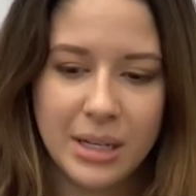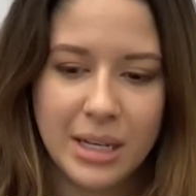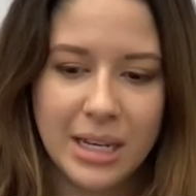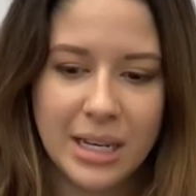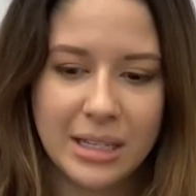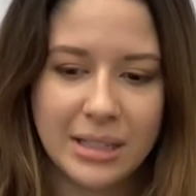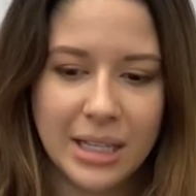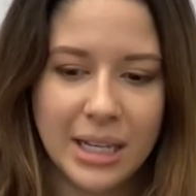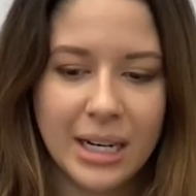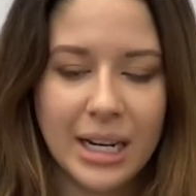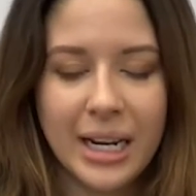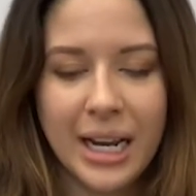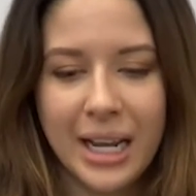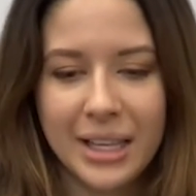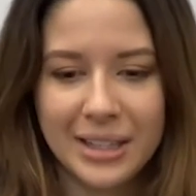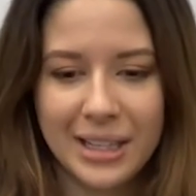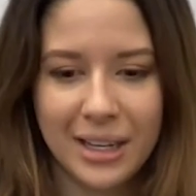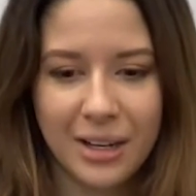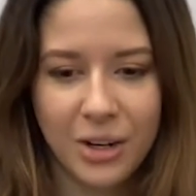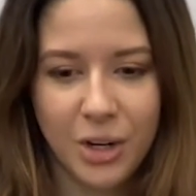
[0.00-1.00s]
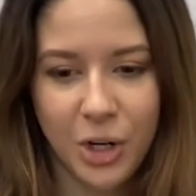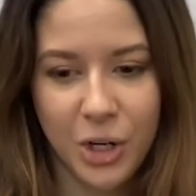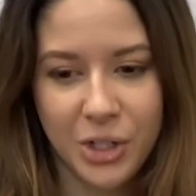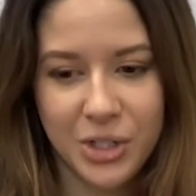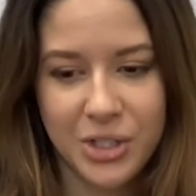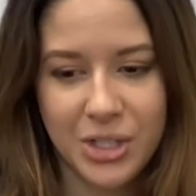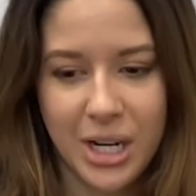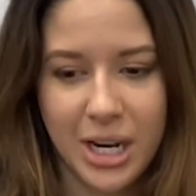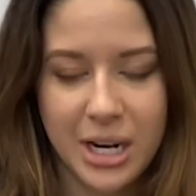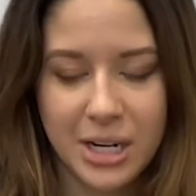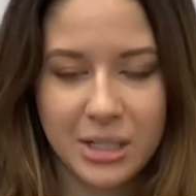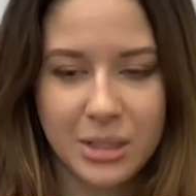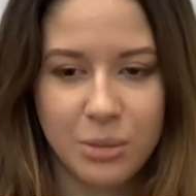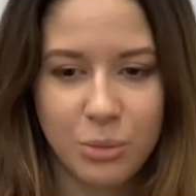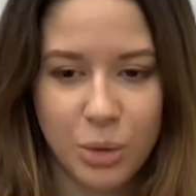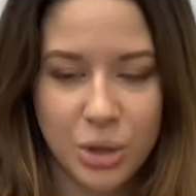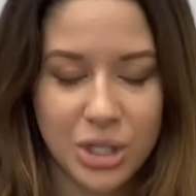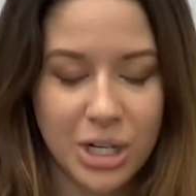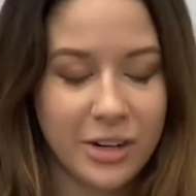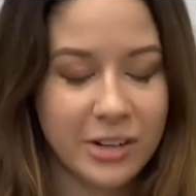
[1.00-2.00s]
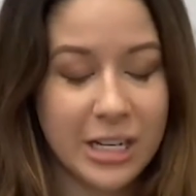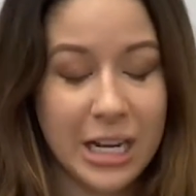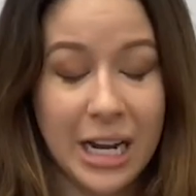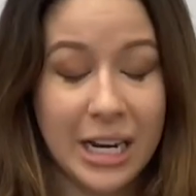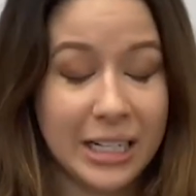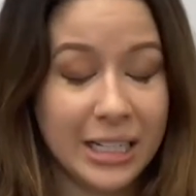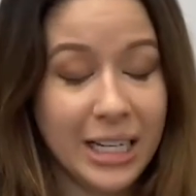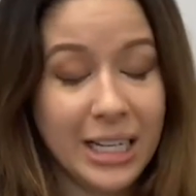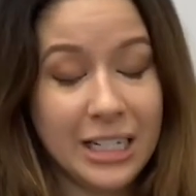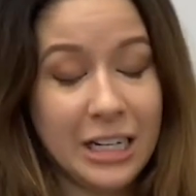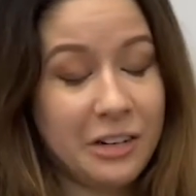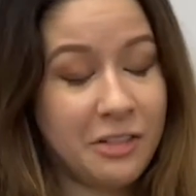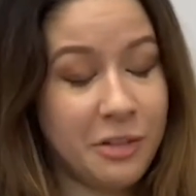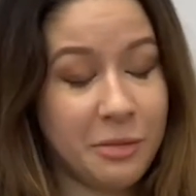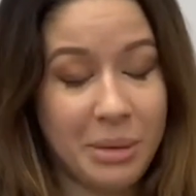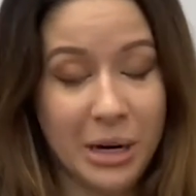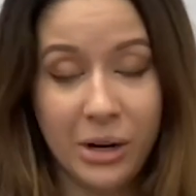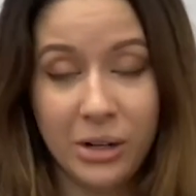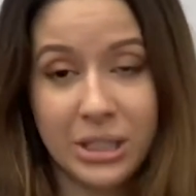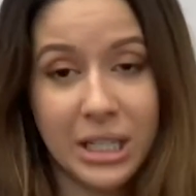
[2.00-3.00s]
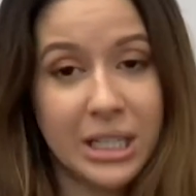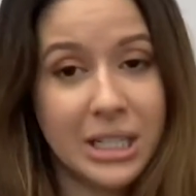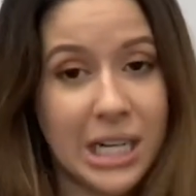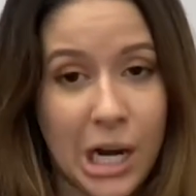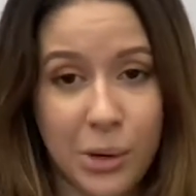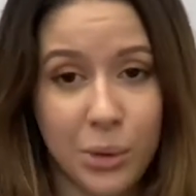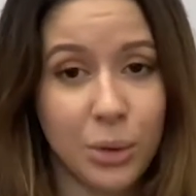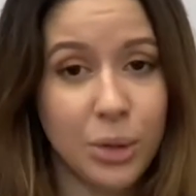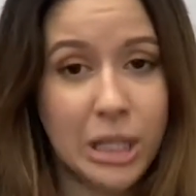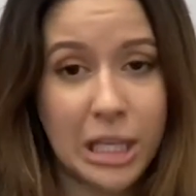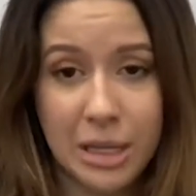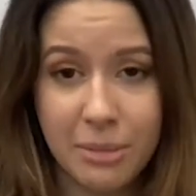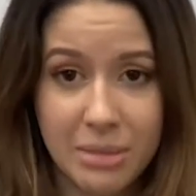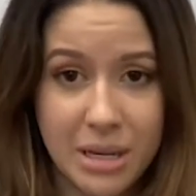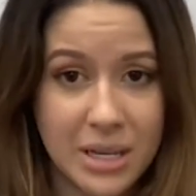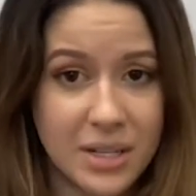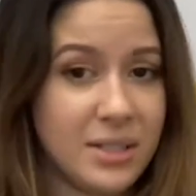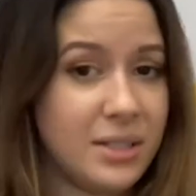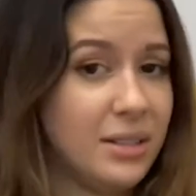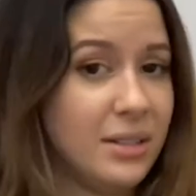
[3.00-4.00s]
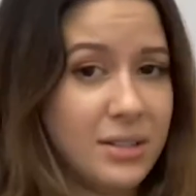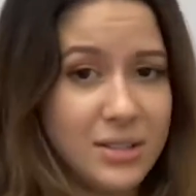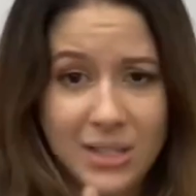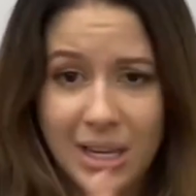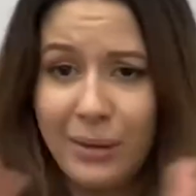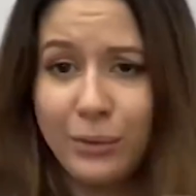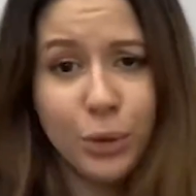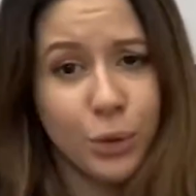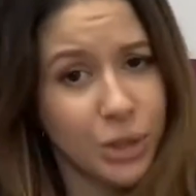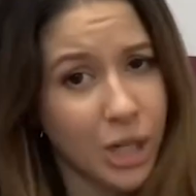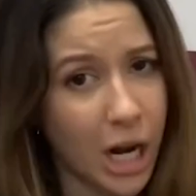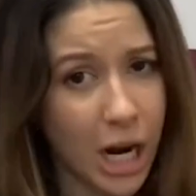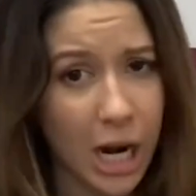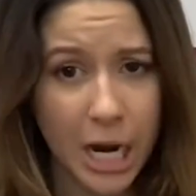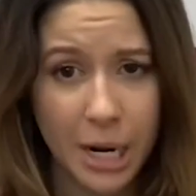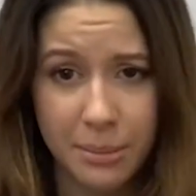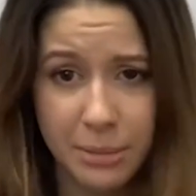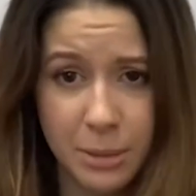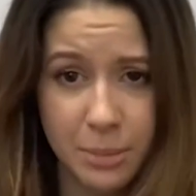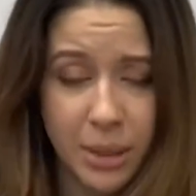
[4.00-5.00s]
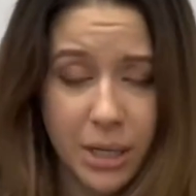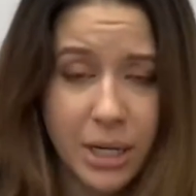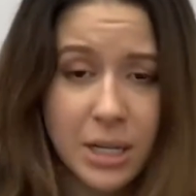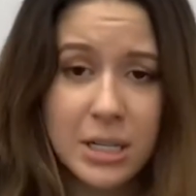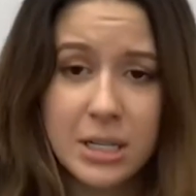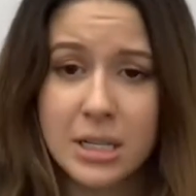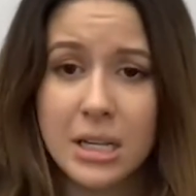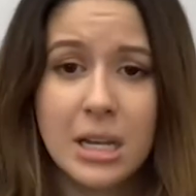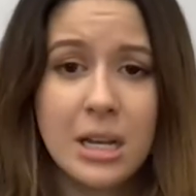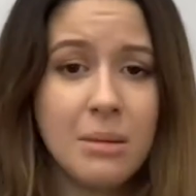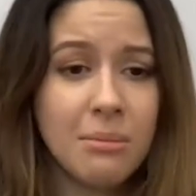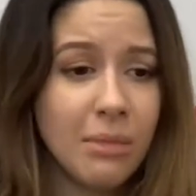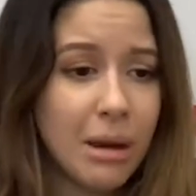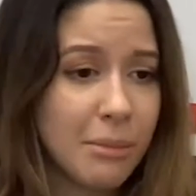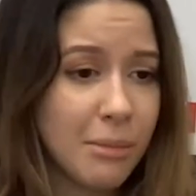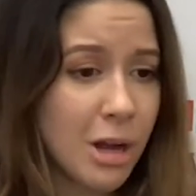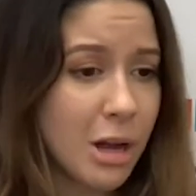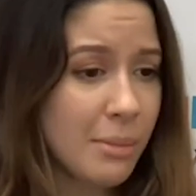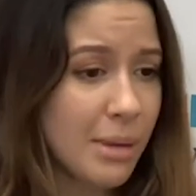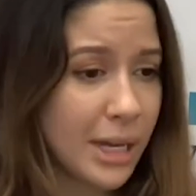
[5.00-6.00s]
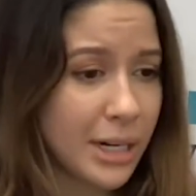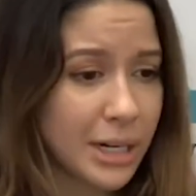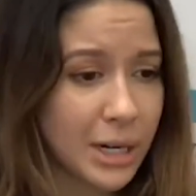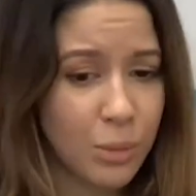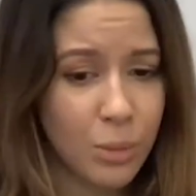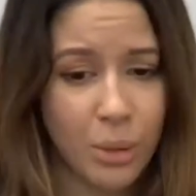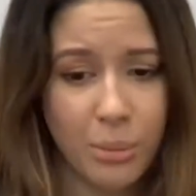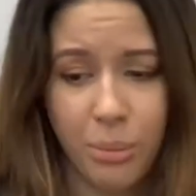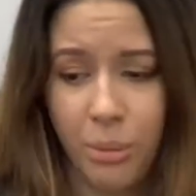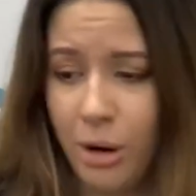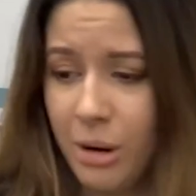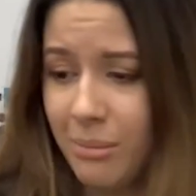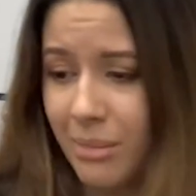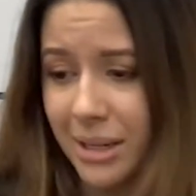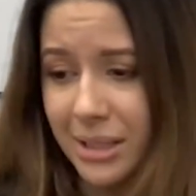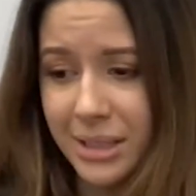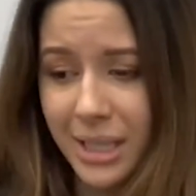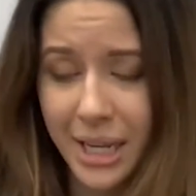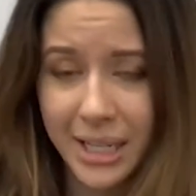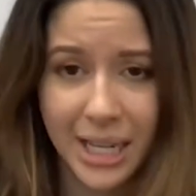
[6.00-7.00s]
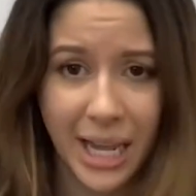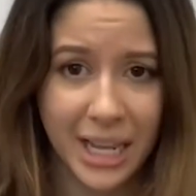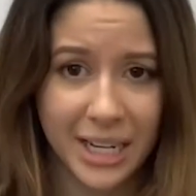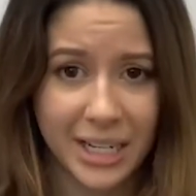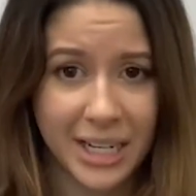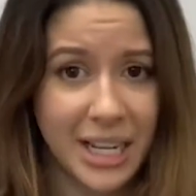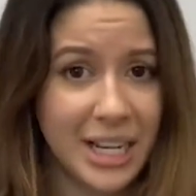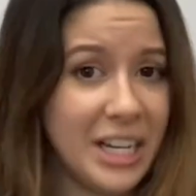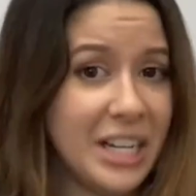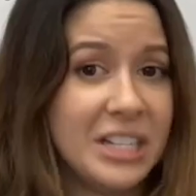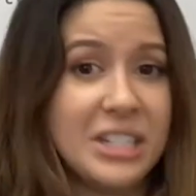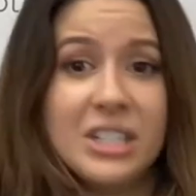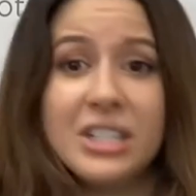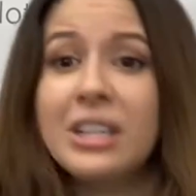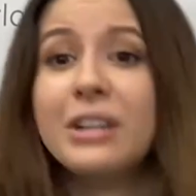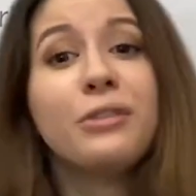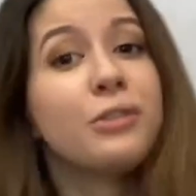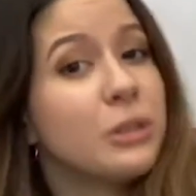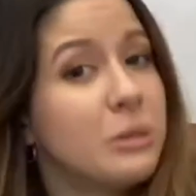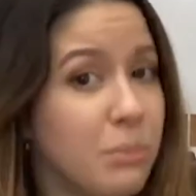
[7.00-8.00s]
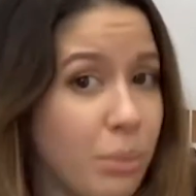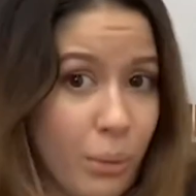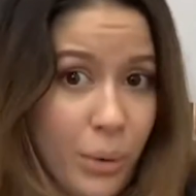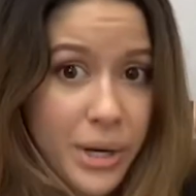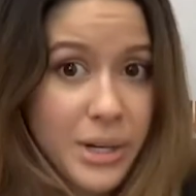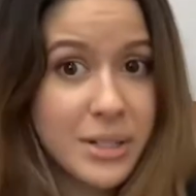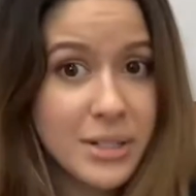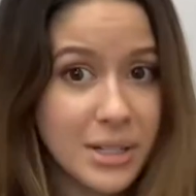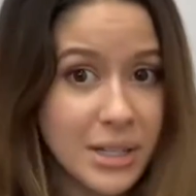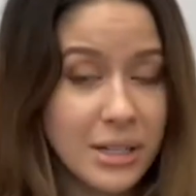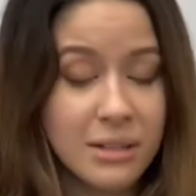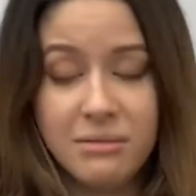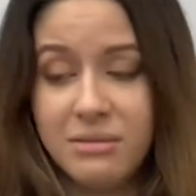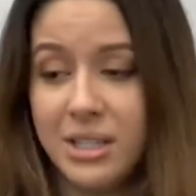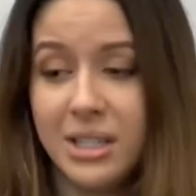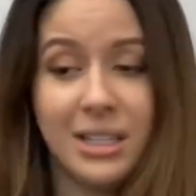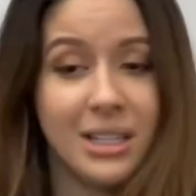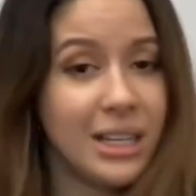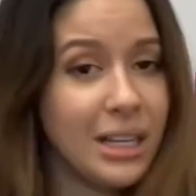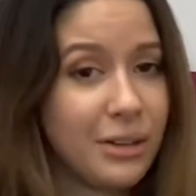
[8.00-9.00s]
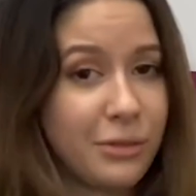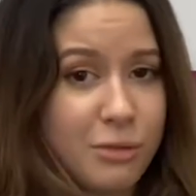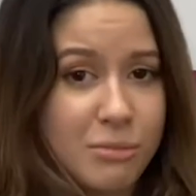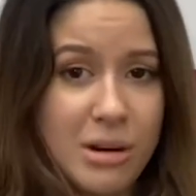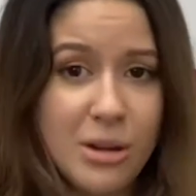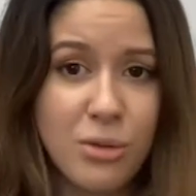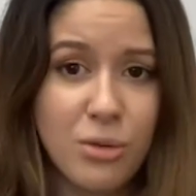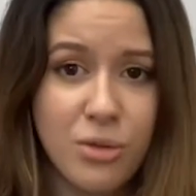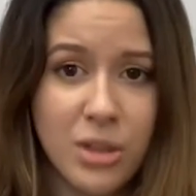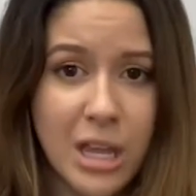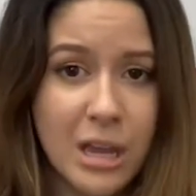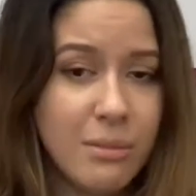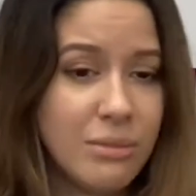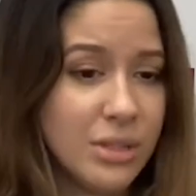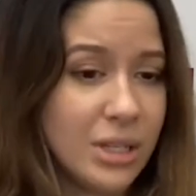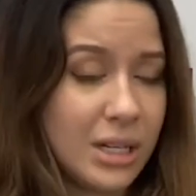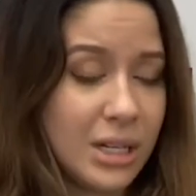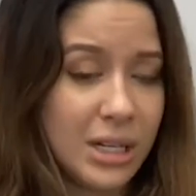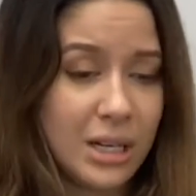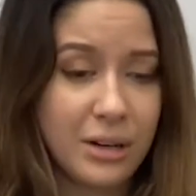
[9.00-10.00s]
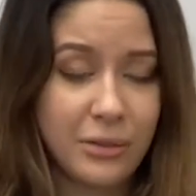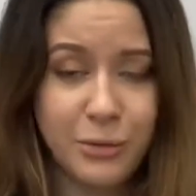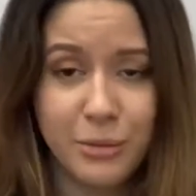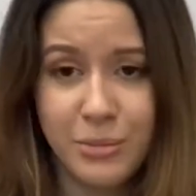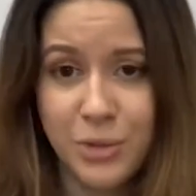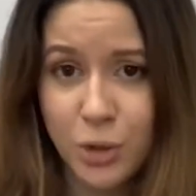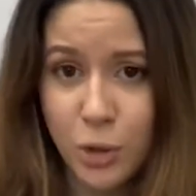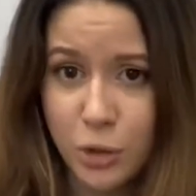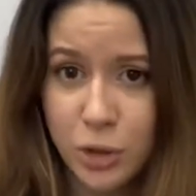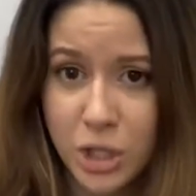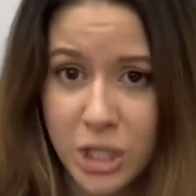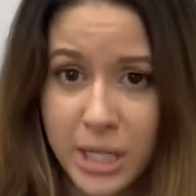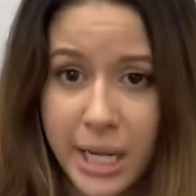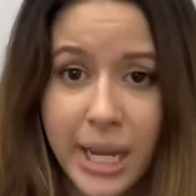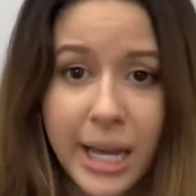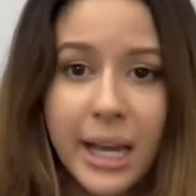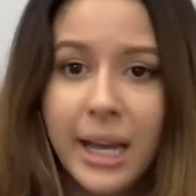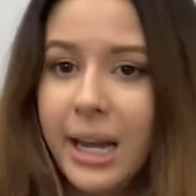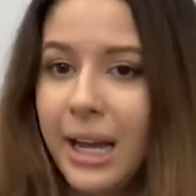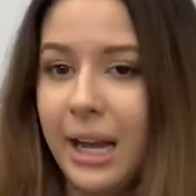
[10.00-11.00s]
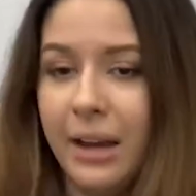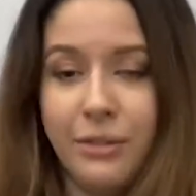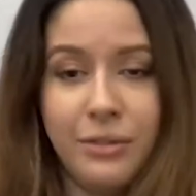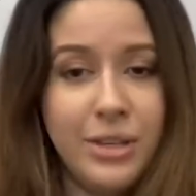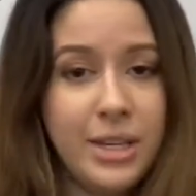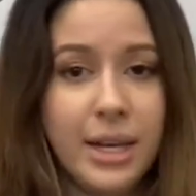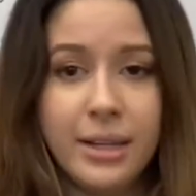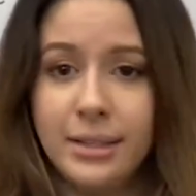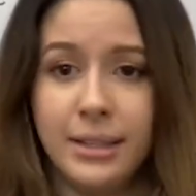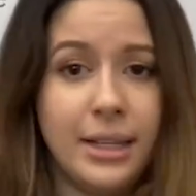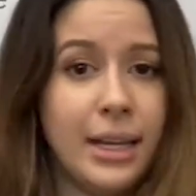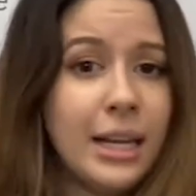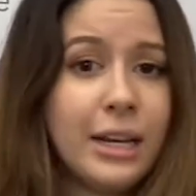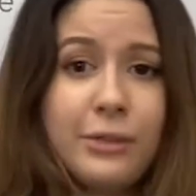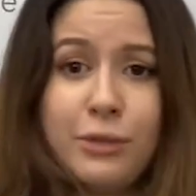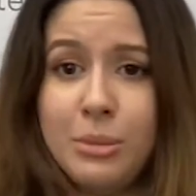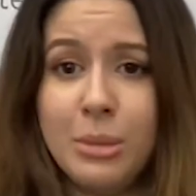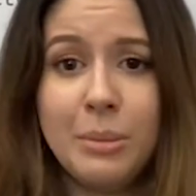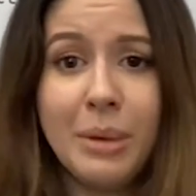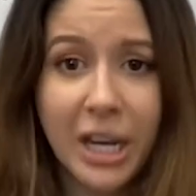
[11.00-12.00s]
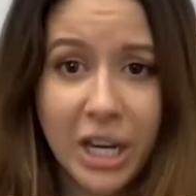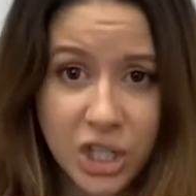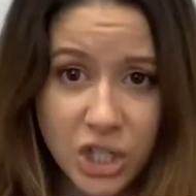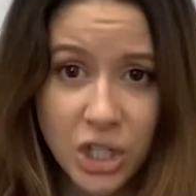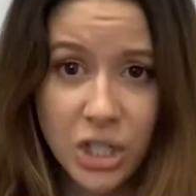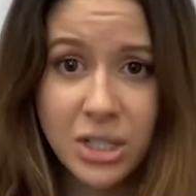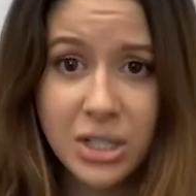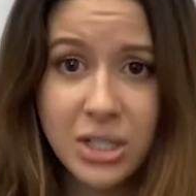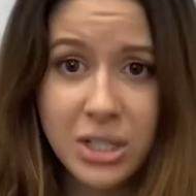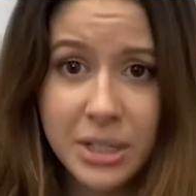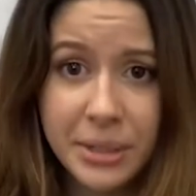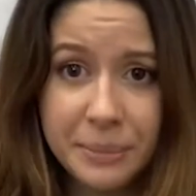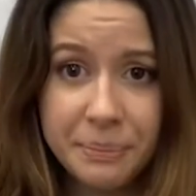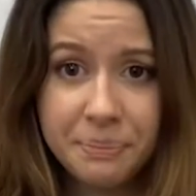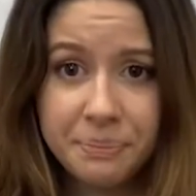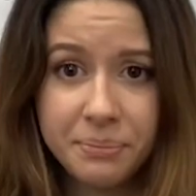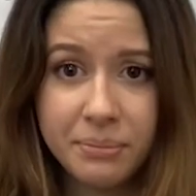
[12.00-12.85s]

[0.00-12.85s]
in that I had that contact, which I've apparently narrowly missed several times, because my mom had it at one point, my dad had it at a different point, didn't get it from either of them, didn't get it from surgeon, have yet to get it from a patient.